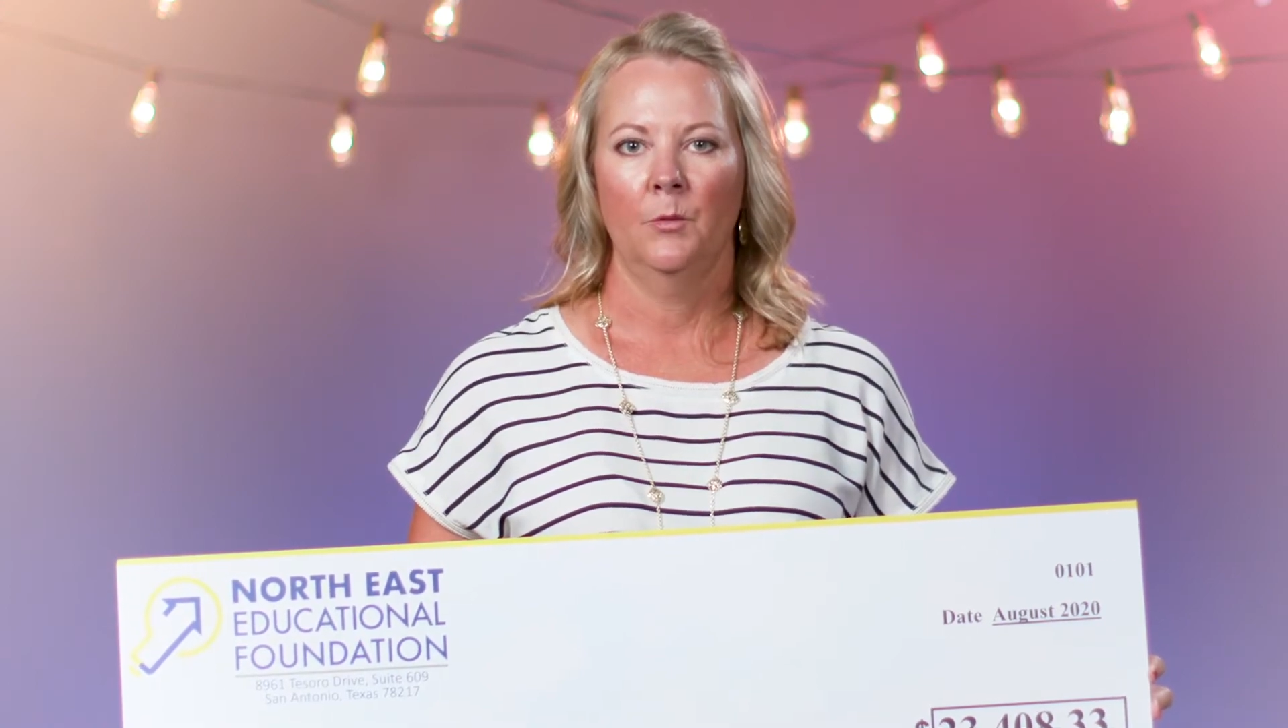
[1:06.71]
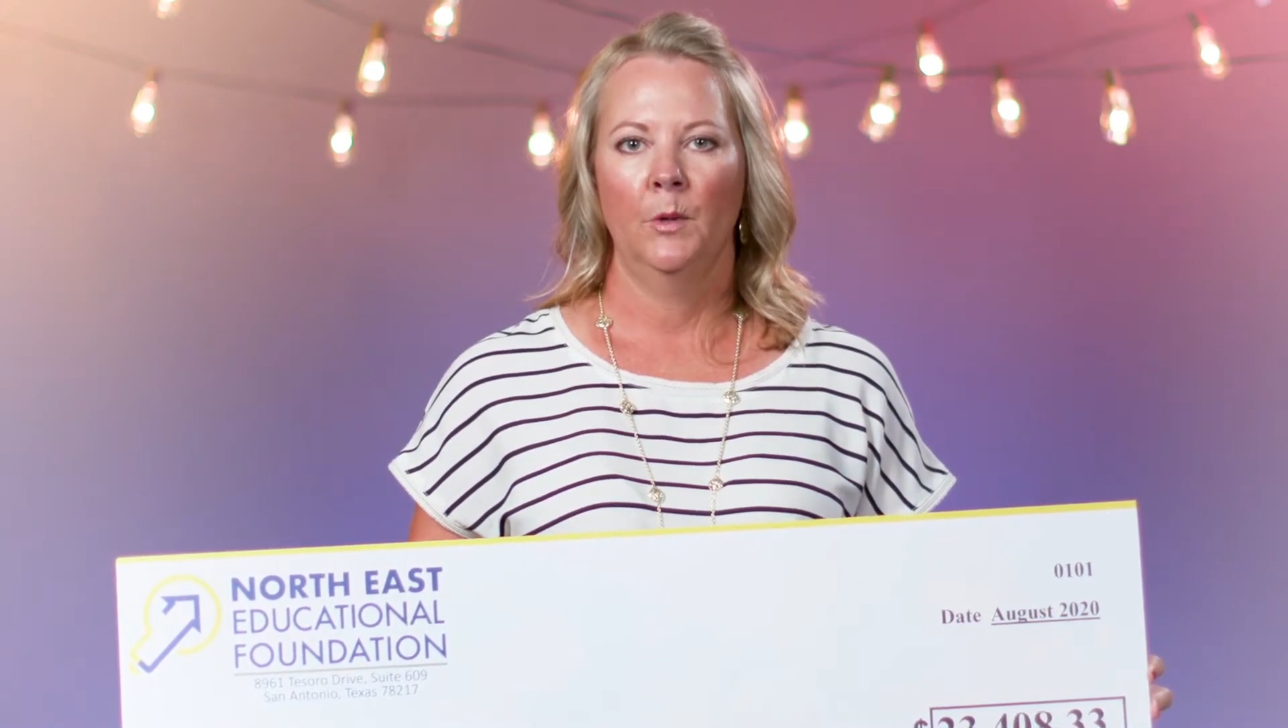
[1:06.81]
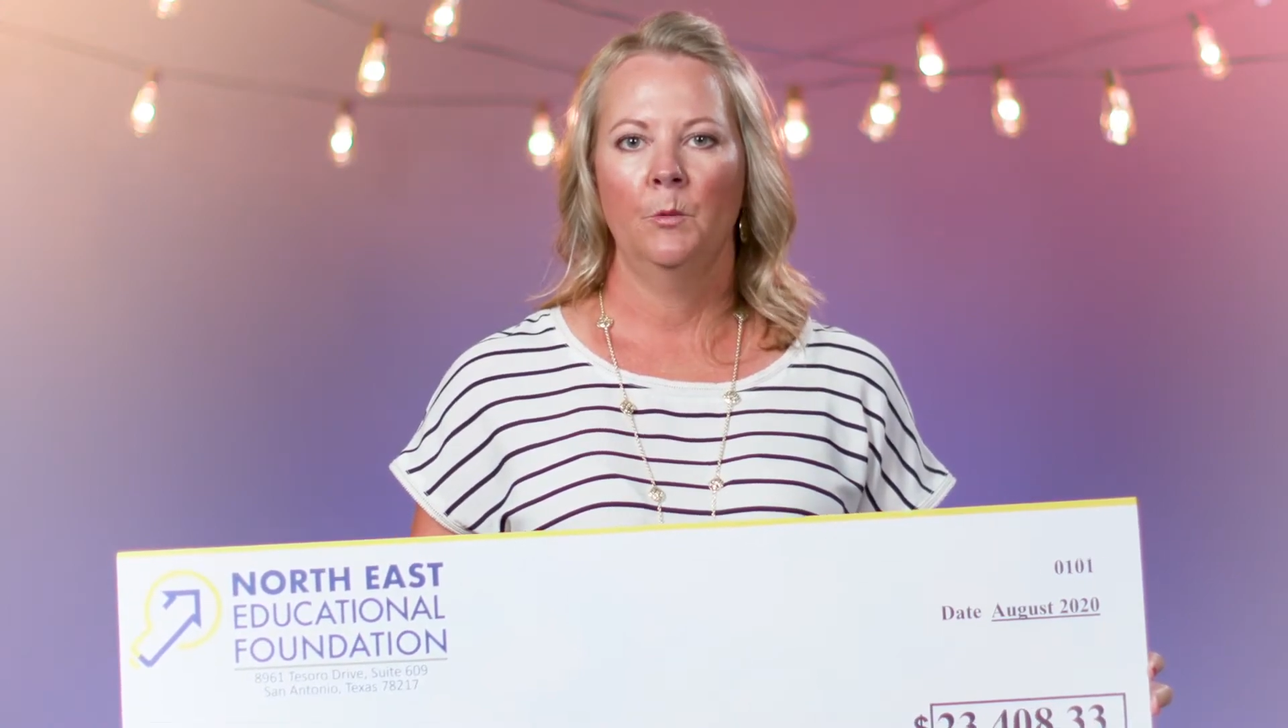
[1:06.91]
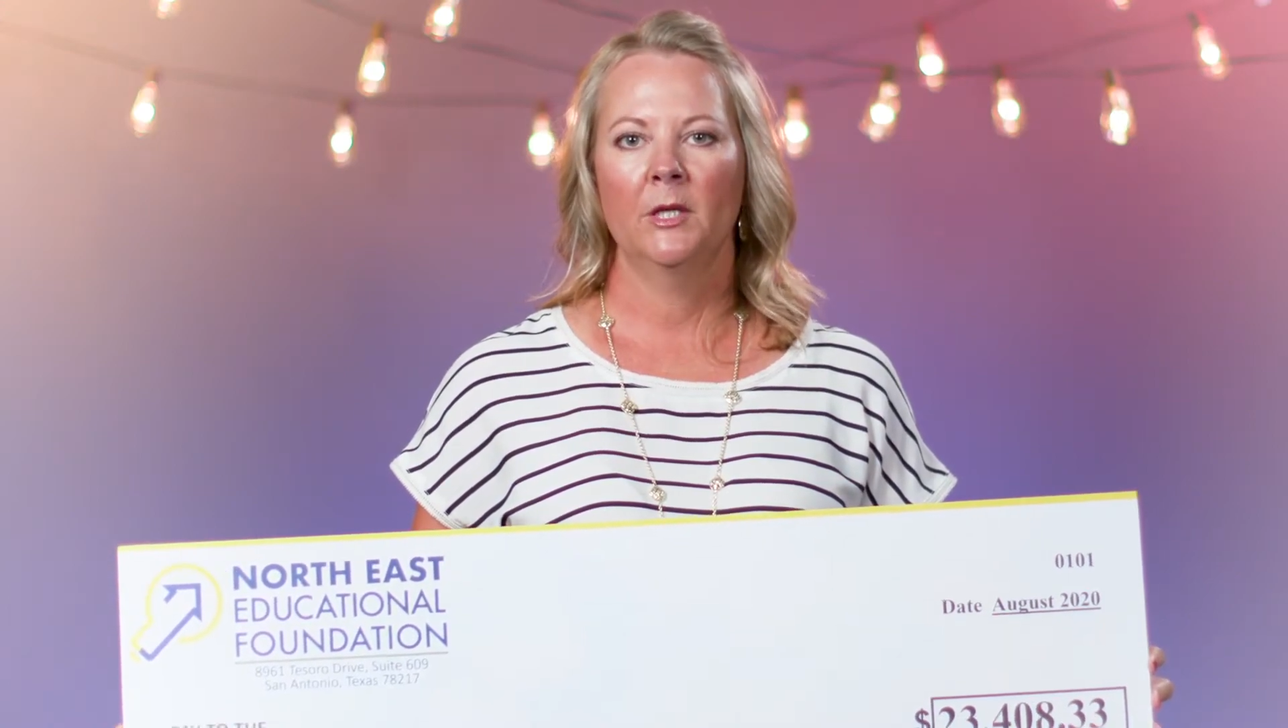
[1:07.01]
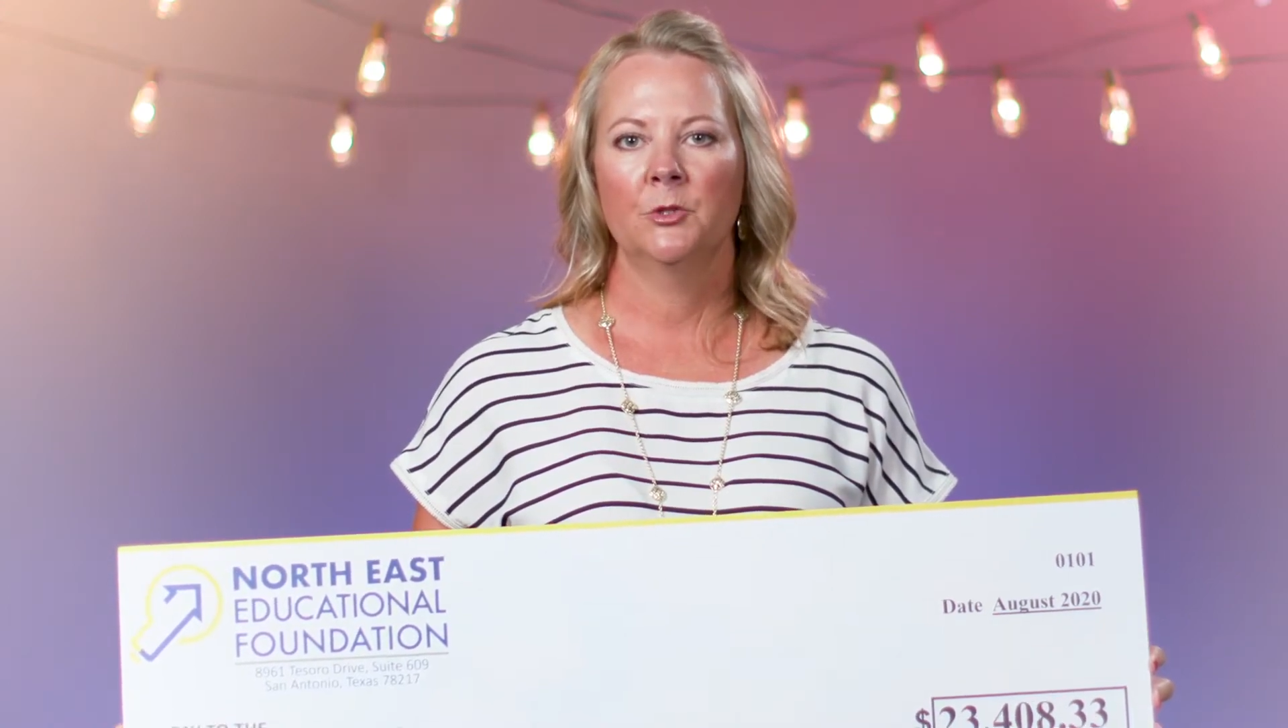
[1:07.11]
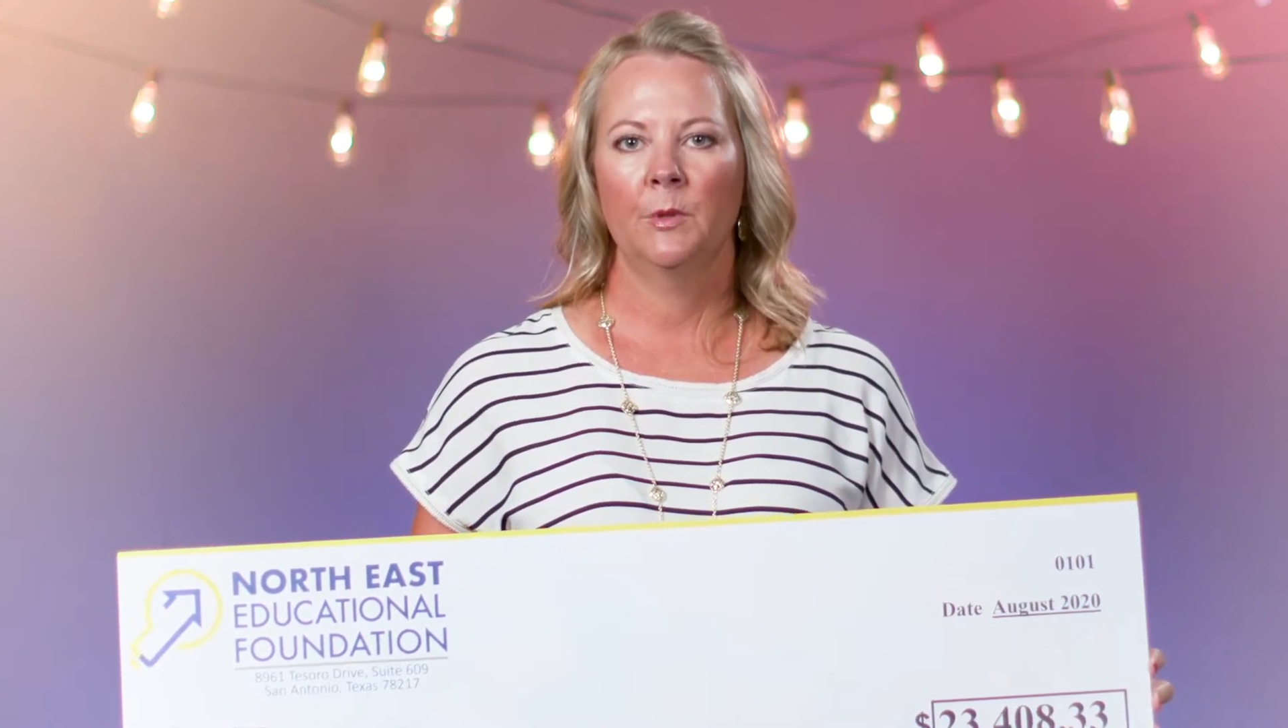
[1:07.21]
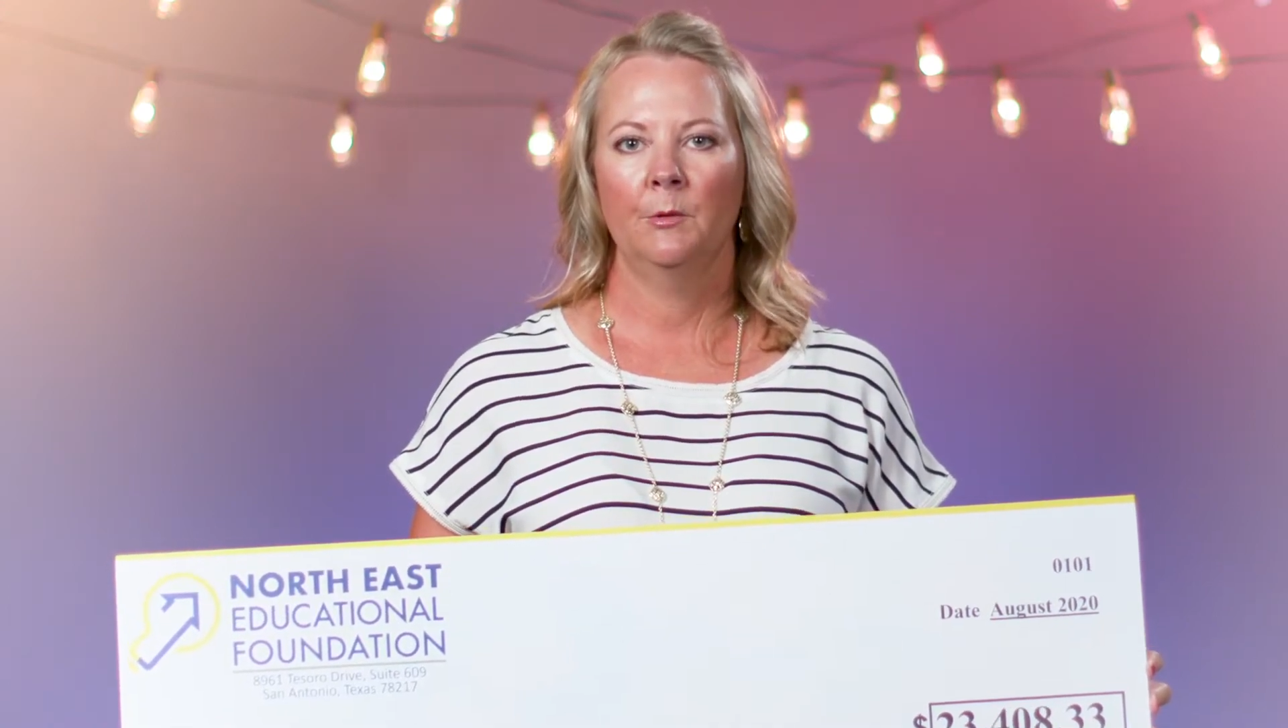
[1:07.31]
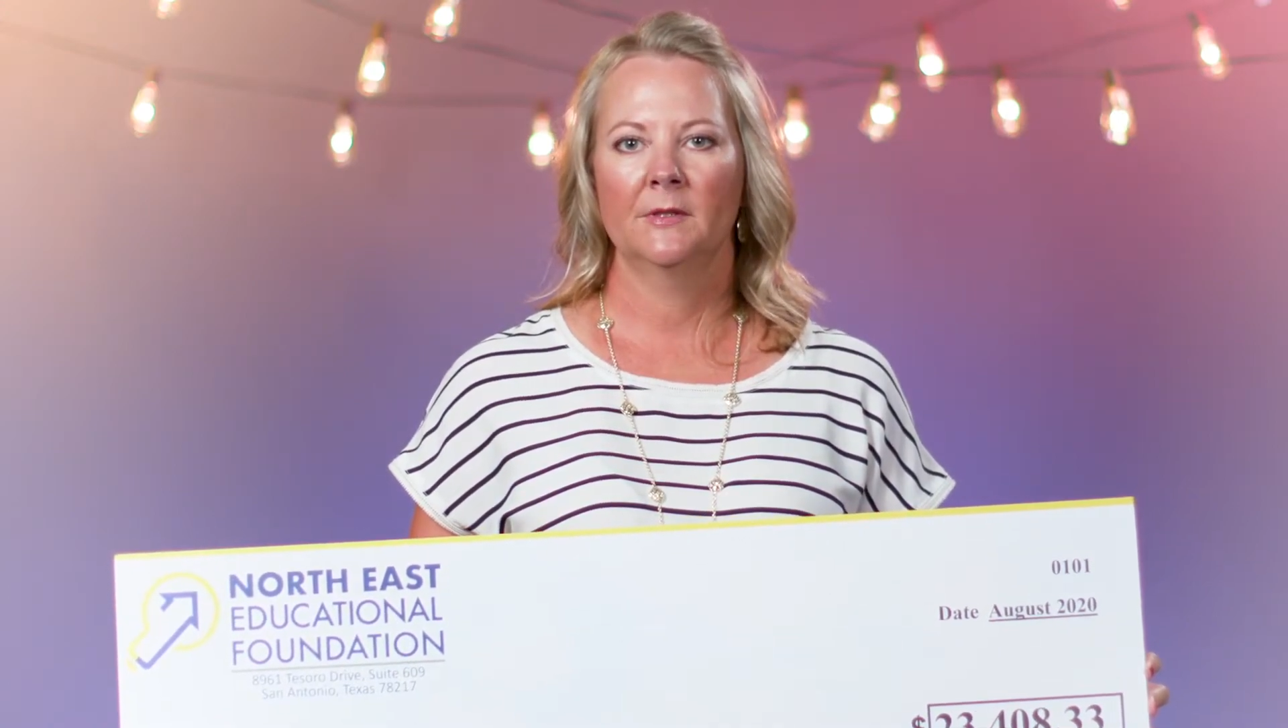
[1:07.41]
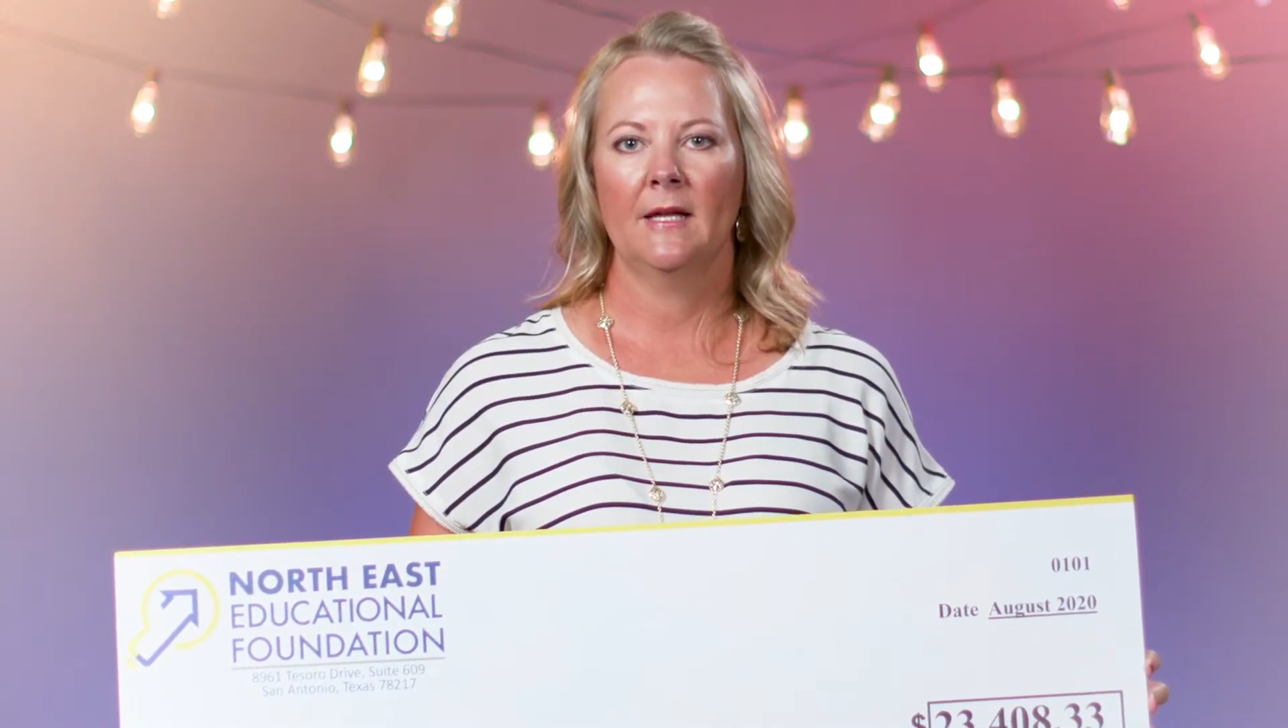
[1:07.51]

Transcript: We wish we were